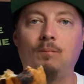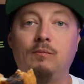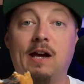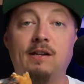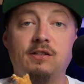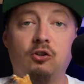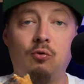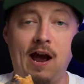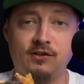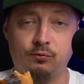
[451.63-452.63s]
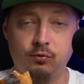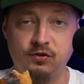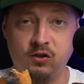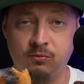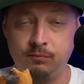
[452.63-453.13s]
That is a
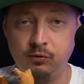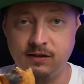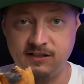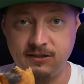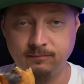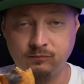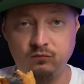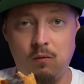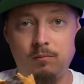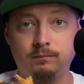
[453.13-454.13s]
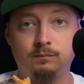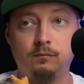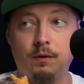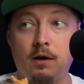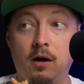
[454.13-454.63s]
grassroots community
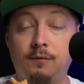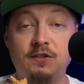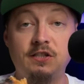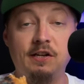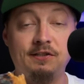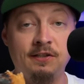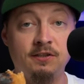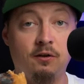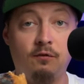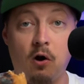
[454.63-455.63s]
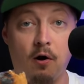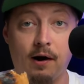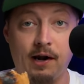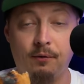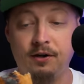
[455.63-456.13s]
of citizens of our
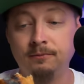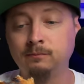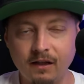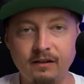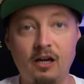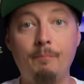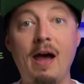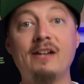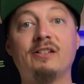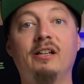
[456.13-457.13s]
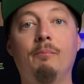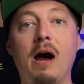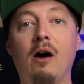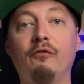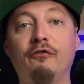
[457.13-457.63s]
area that are passionate
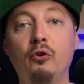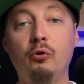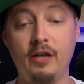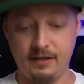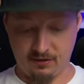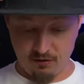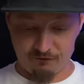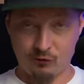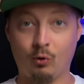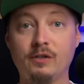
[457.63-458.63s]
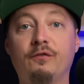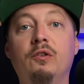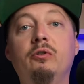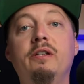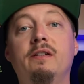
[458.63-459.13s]
about food, hence the Florence
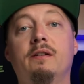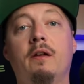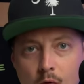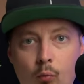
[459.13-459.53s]
Foodies.